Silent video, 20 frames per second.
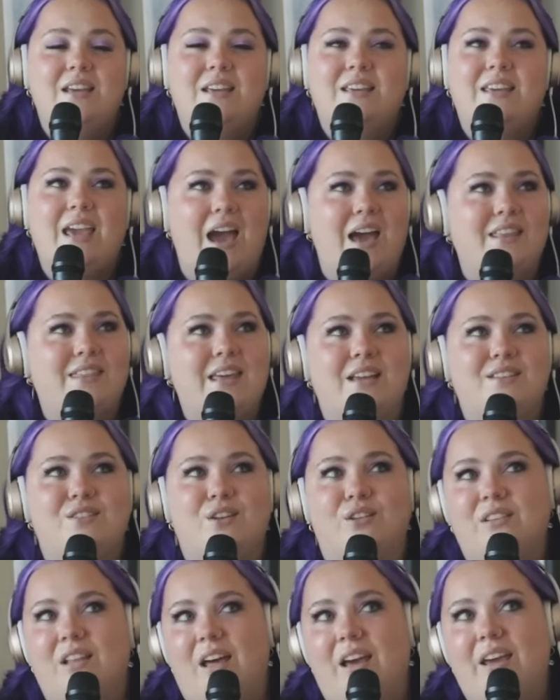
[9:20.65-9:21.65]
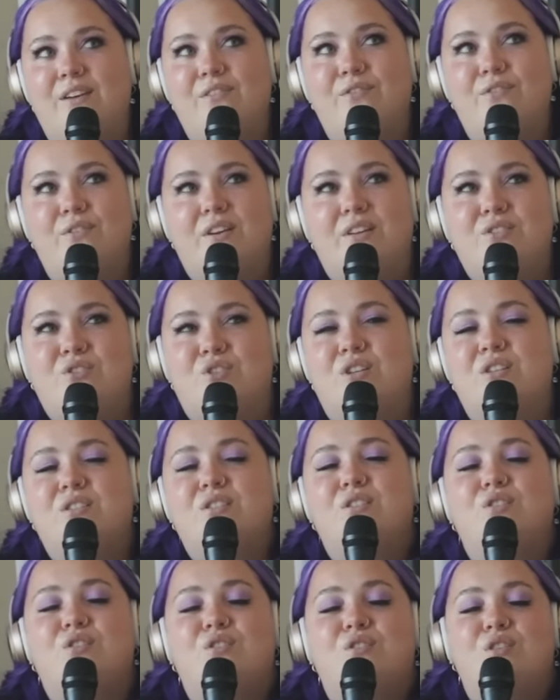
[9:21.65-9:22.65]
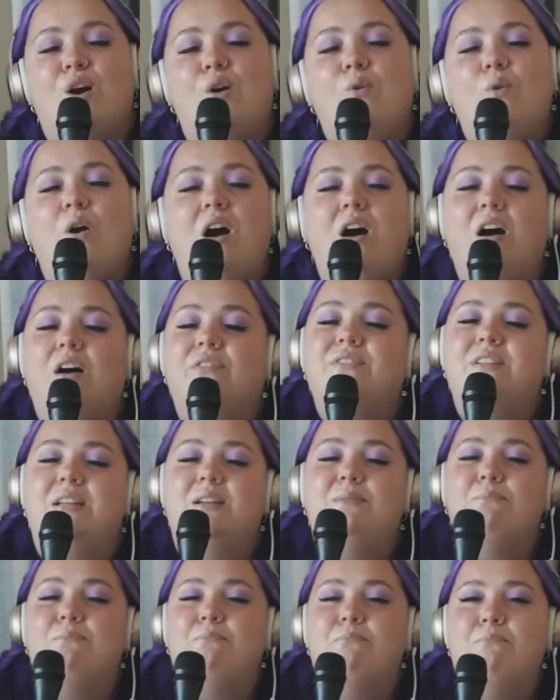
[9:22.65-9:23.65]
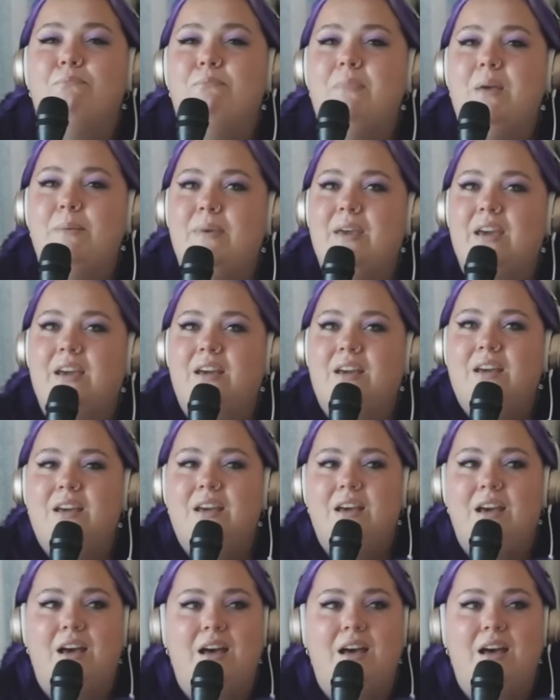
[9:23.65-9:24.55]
Kath has on life just so often mimic